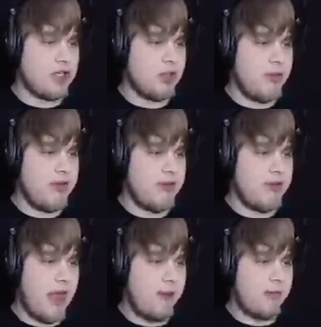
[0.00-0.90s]
I should be
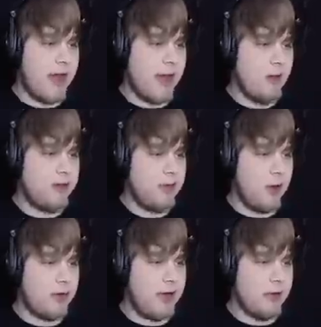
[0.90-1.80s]
safe now to
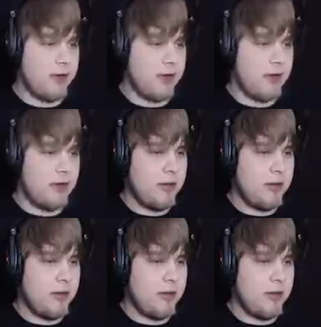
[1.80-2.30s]
go down here.